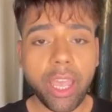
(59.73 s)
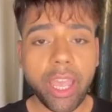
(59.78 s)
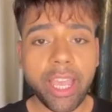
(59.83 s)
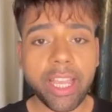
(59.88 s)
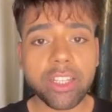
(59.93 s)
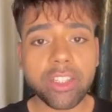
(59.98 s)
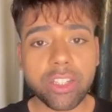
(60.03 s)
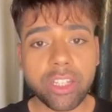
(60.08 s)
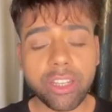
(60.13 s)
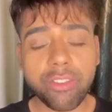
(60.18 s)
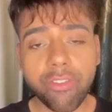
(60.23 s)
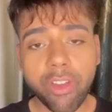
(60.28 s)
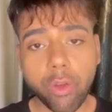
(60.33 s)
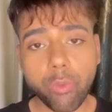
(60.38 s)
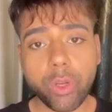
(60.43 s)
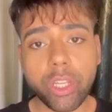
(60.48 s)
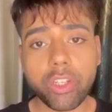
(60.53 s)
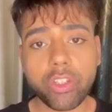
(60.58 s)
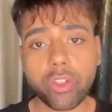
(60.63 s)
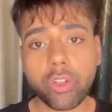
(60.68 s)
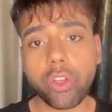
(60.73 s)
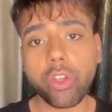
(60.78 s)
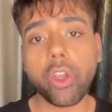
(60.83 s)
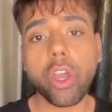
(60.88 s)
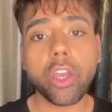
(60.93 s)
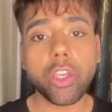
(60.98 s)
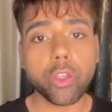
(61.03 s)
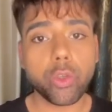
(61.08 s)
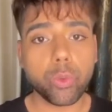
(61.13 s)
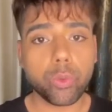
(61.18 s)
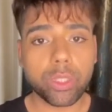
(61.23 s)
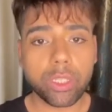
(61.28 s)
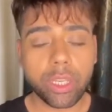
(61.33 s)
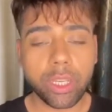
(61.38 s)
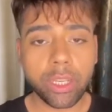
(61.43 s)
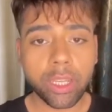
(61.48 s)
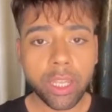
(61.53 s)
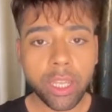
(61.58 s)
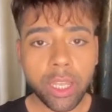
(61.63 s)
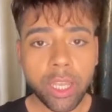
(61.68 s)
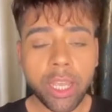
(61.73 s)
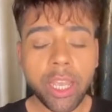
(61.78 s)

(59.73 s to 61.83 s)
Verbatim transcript: HD foundation you are using.